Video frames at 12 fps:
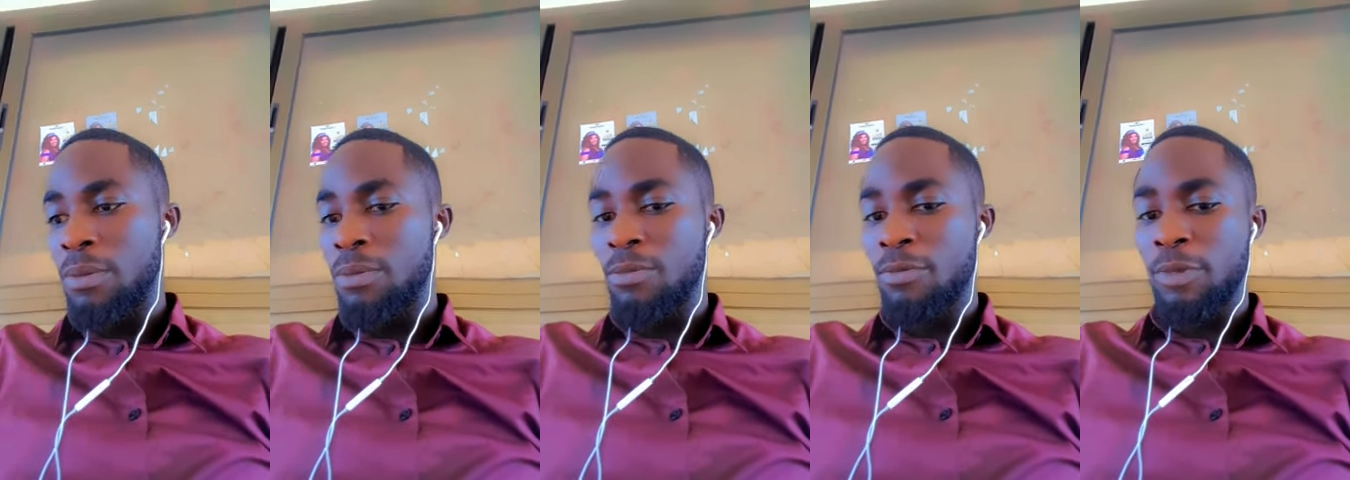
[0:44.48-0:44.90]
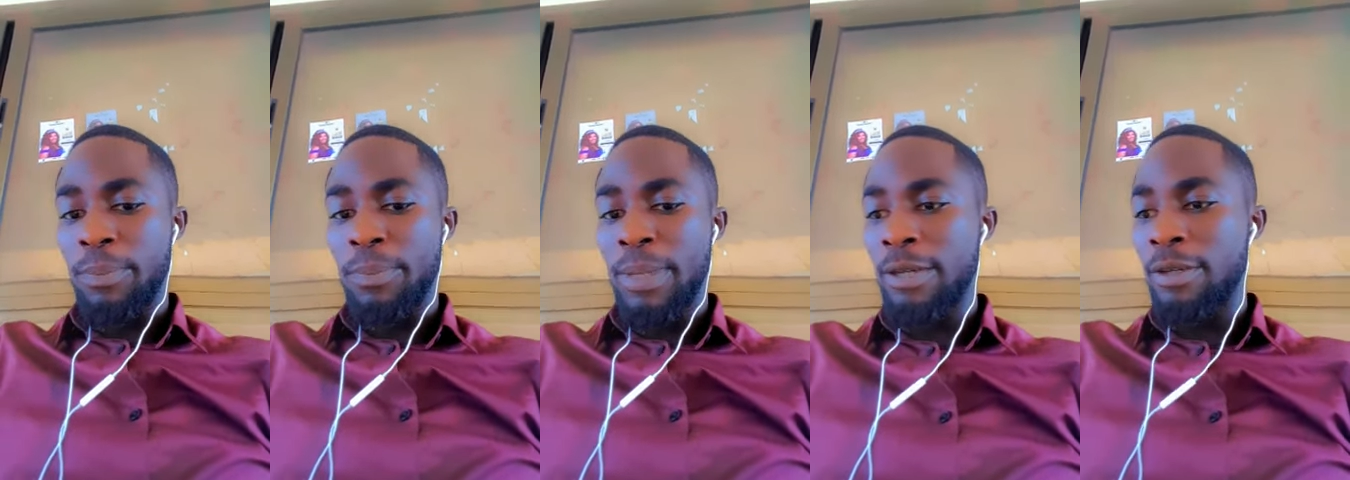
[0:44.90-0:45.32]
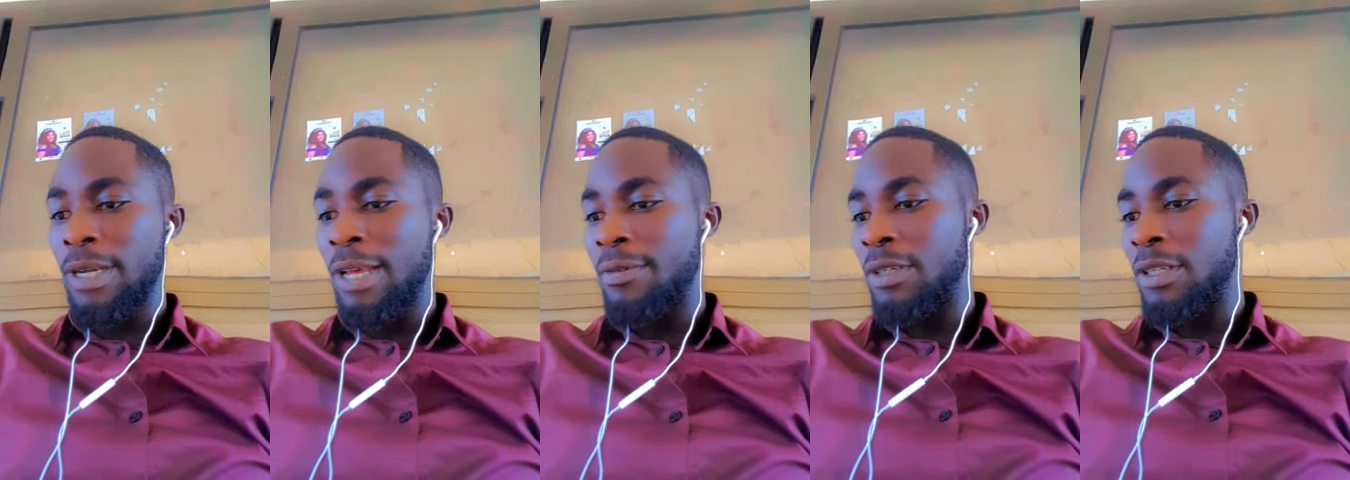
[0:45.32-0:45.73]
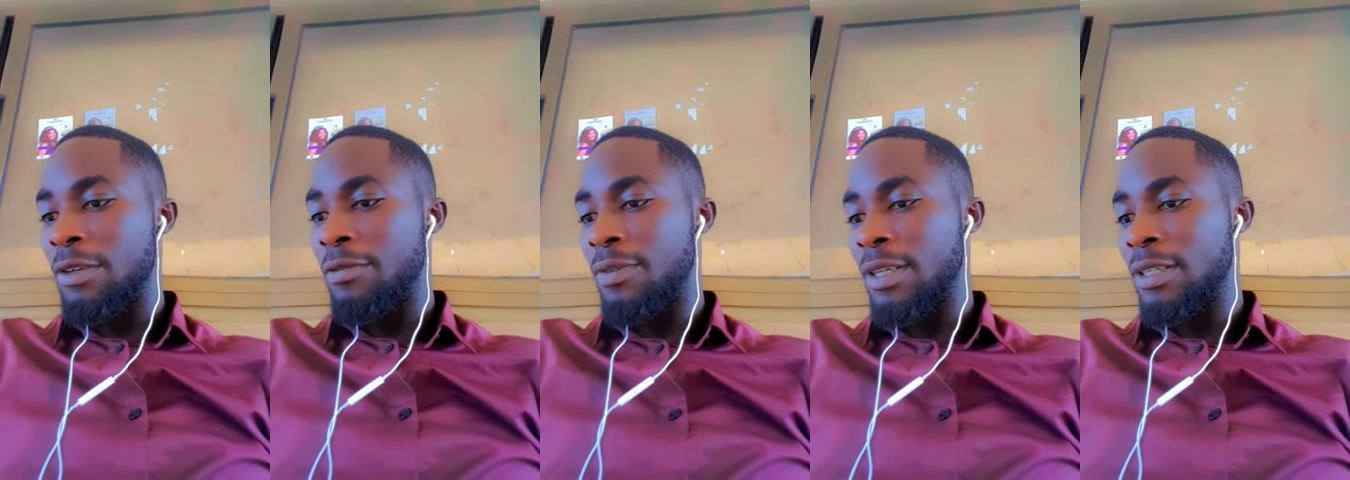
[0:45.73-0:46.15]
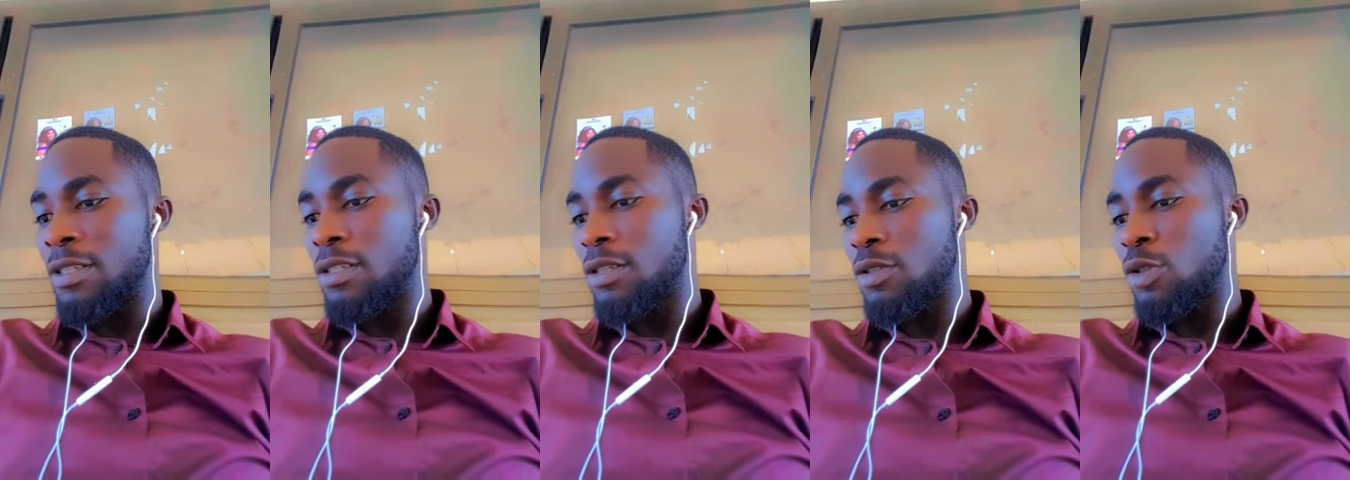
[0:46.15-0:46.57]
We plan on having events
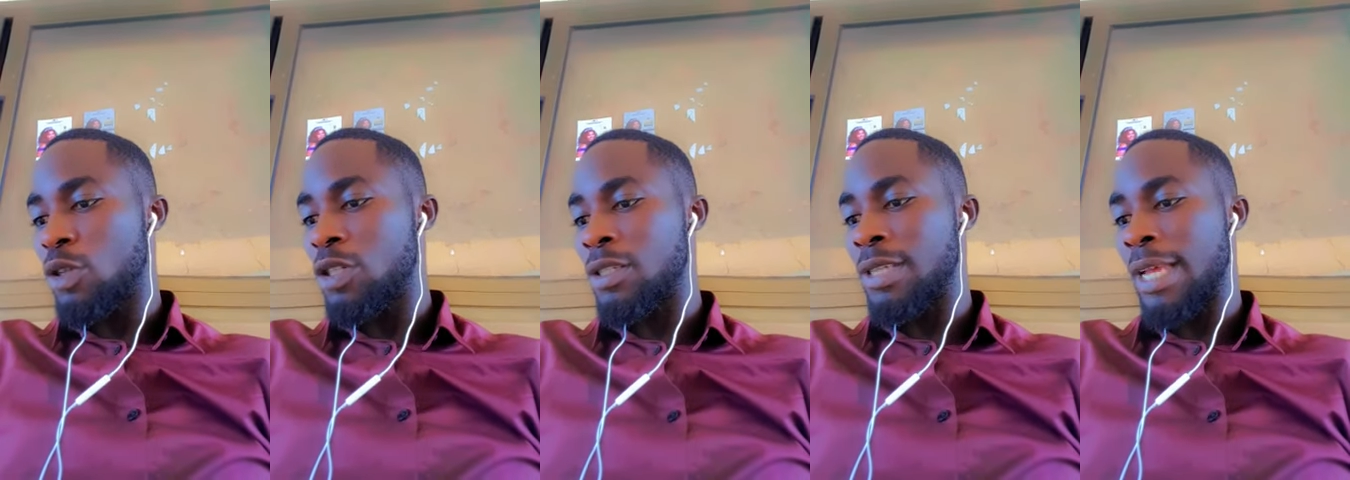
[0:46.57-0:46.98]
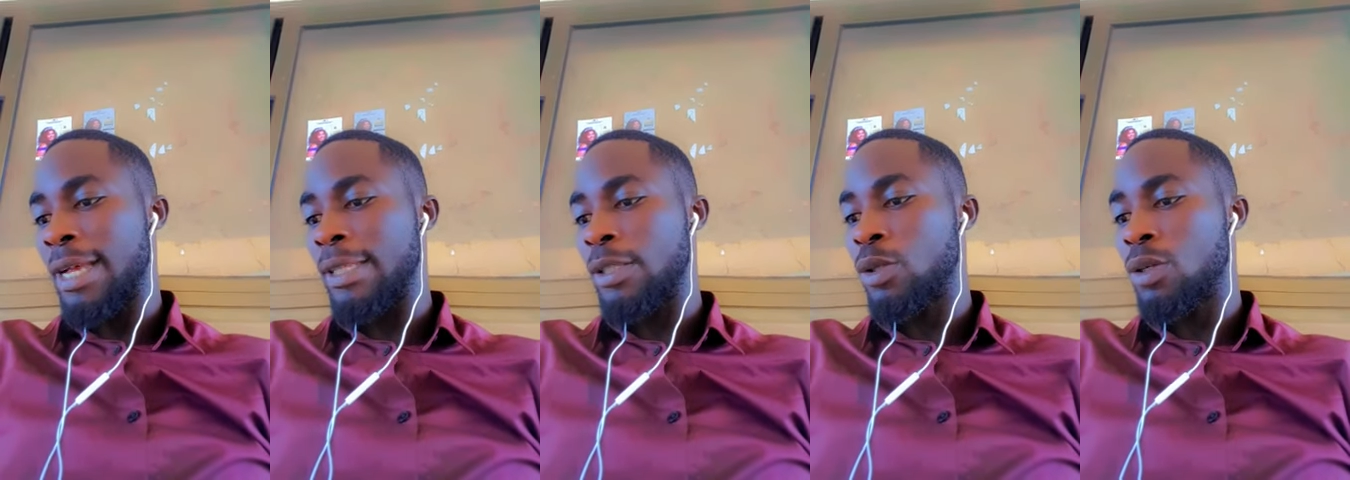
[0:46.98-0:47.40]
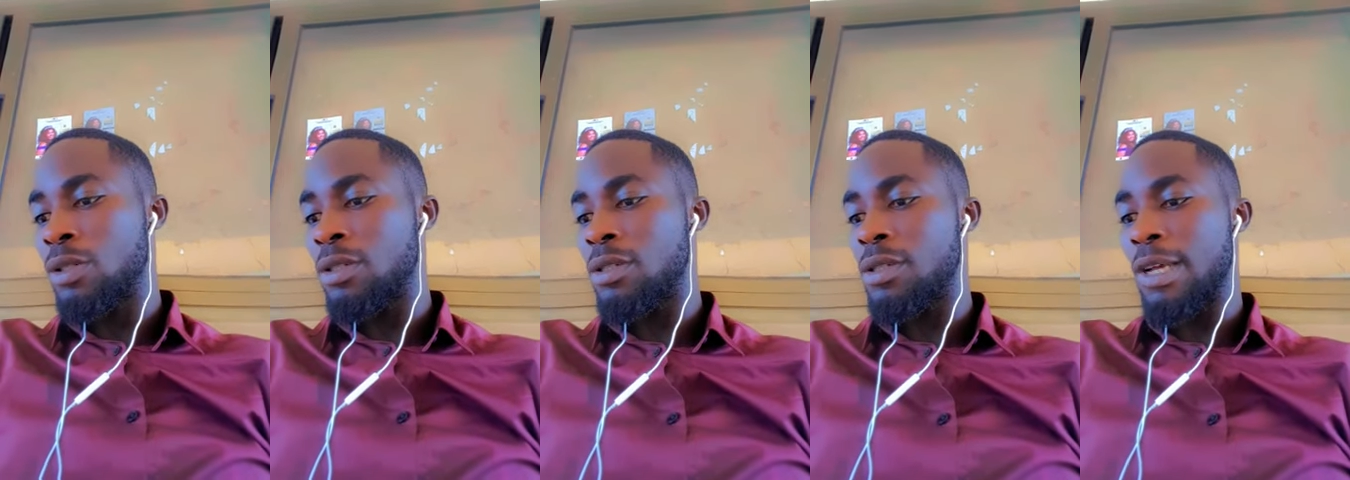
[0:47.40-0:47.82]
such as hackathons